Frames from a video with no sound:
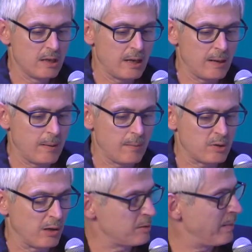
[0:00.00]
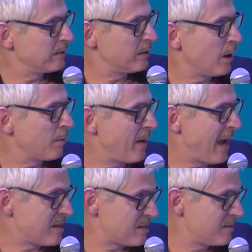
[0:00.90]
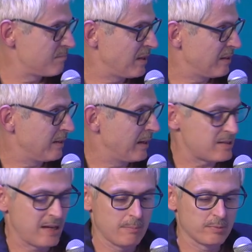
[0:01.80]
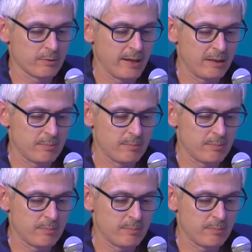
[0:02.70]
uh, talked about the Donbass uh, example, right?